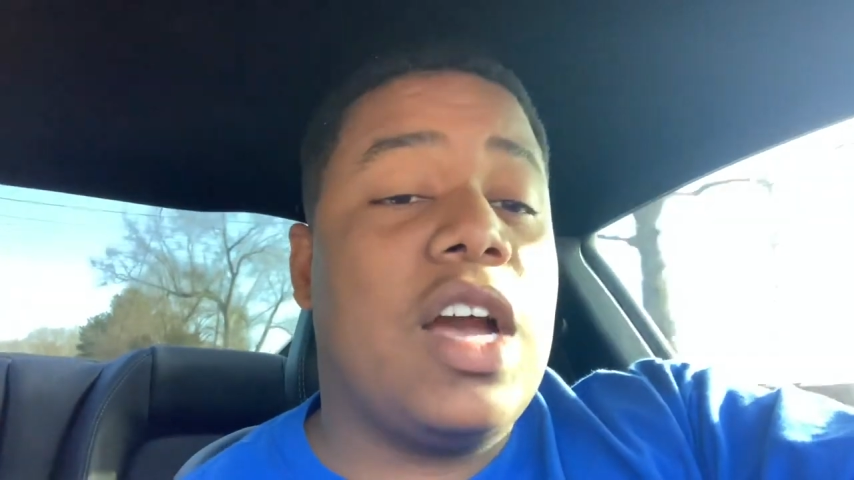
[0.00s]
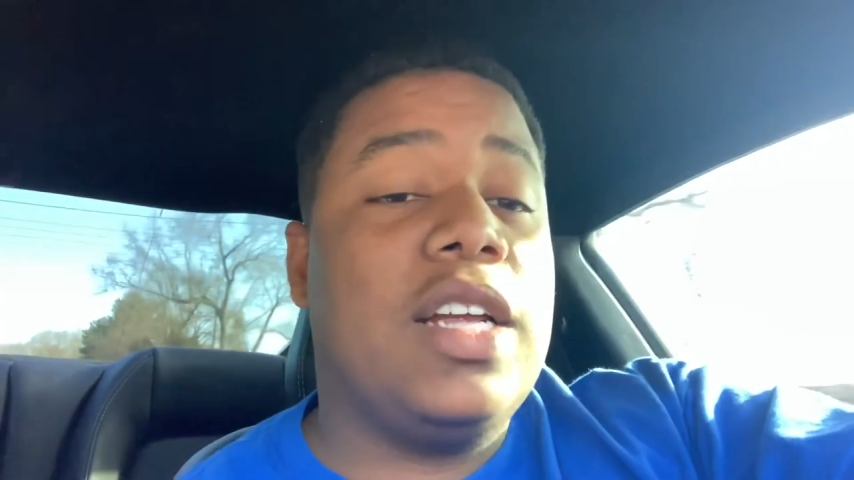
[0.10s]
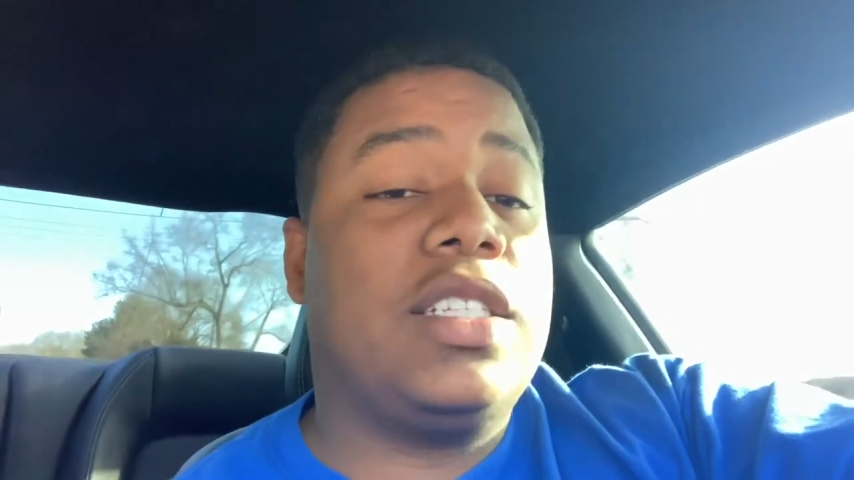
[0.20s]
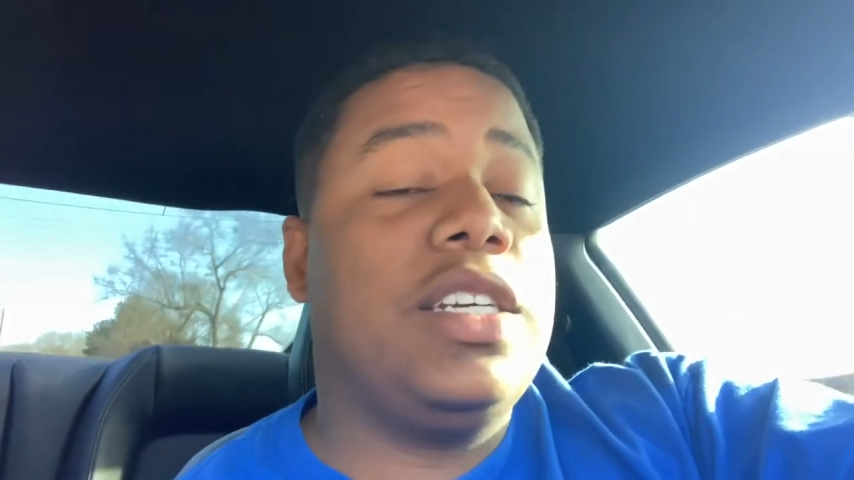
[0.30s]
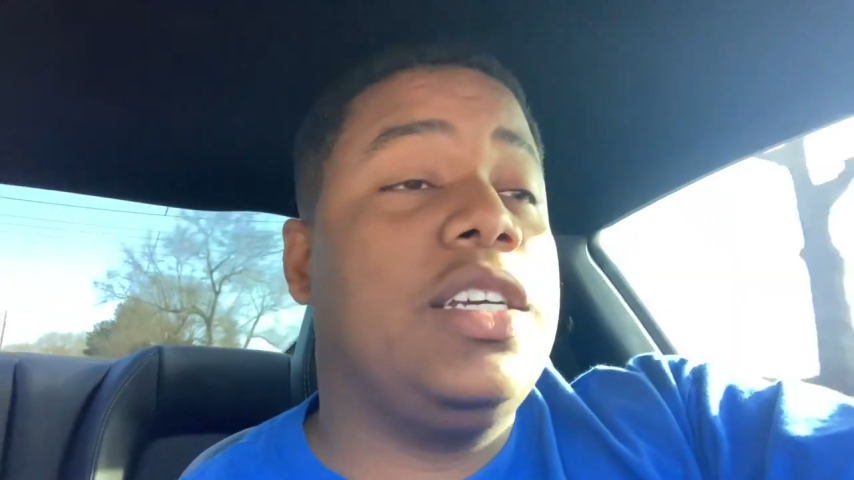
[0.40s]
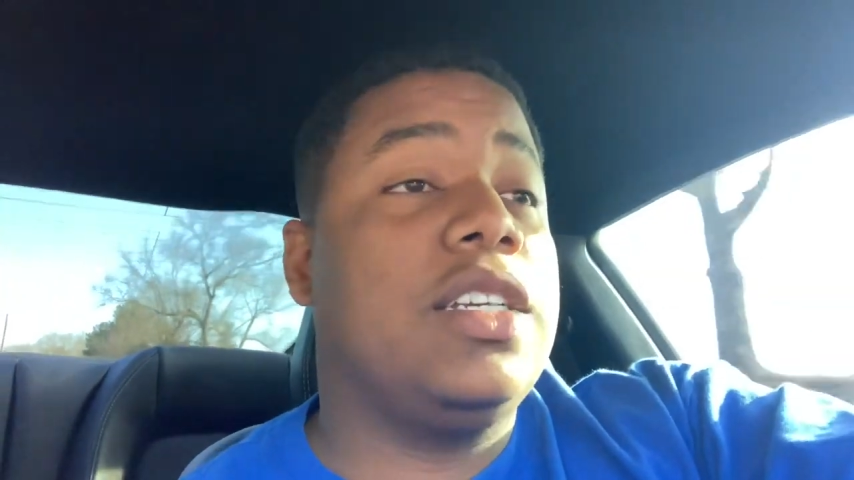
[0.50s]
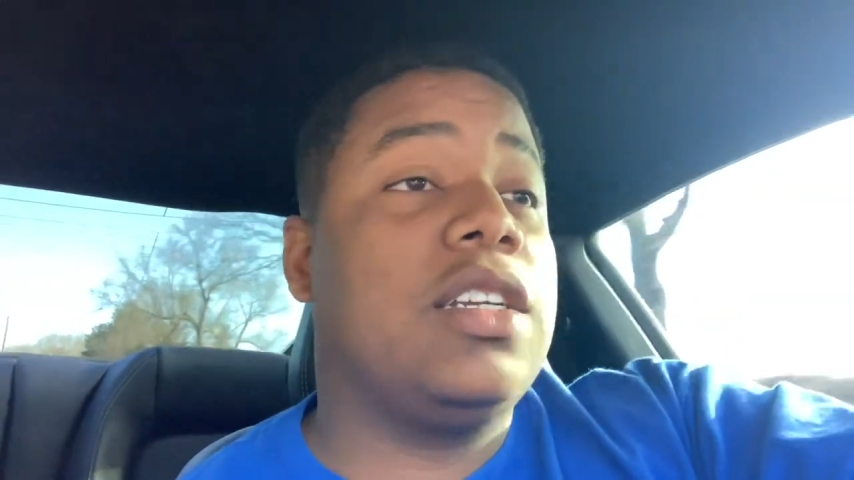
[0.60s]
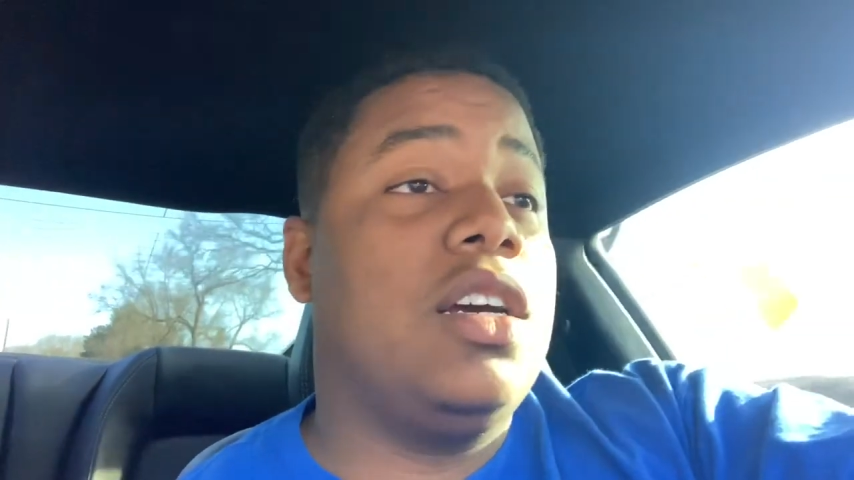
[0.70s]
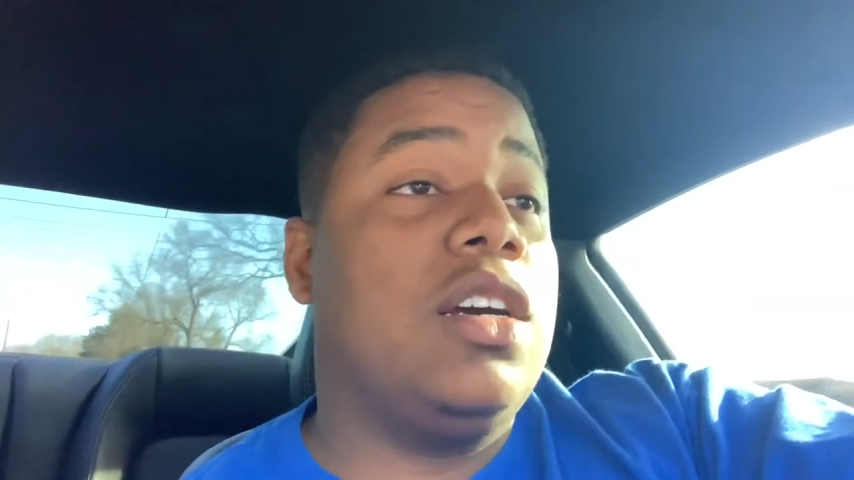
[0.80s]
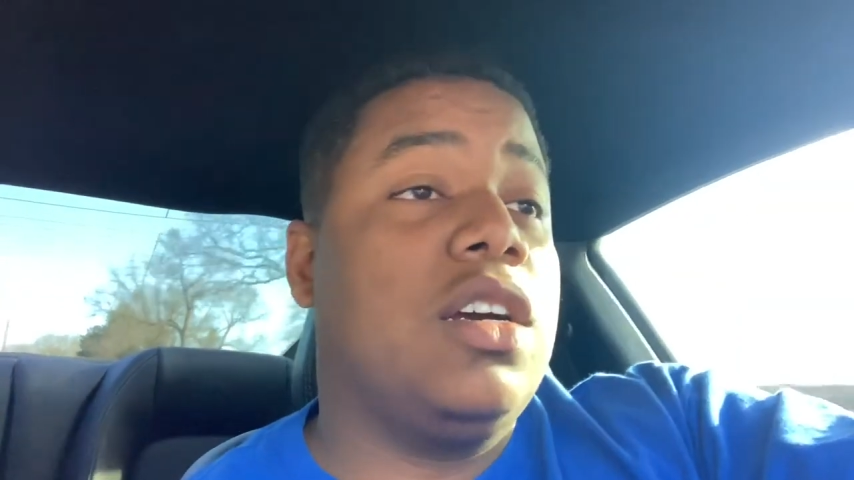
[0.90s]
content
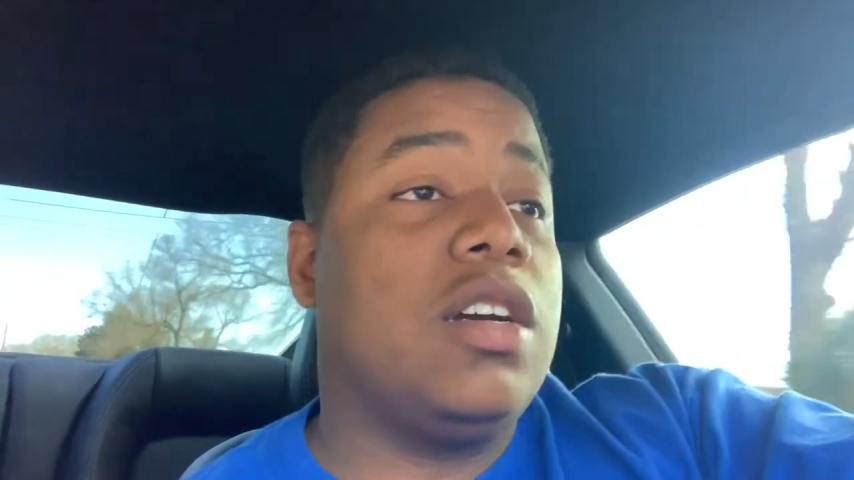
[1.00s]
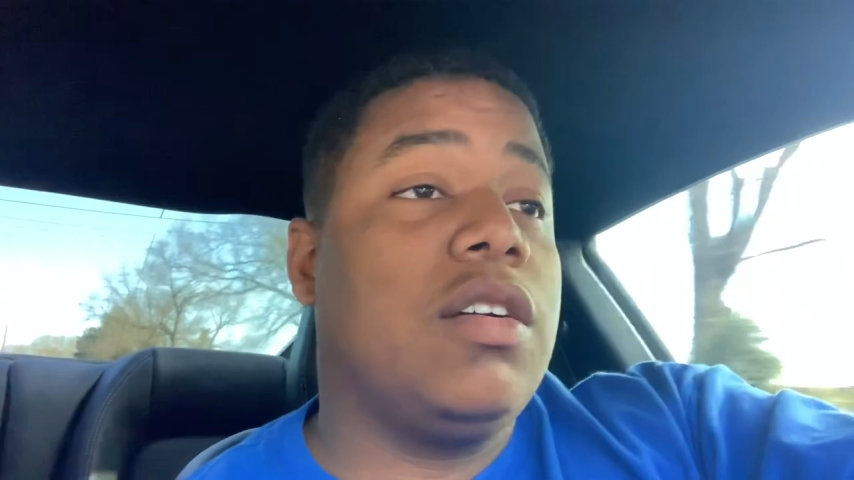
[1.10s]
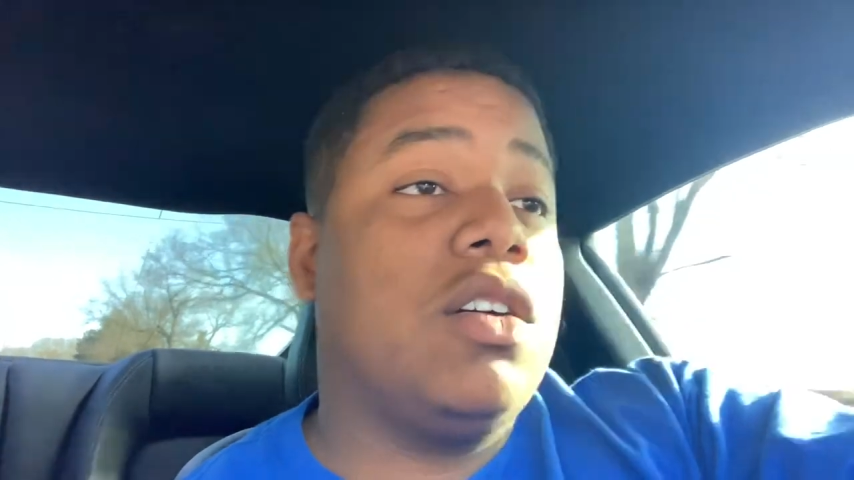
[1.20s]
uh,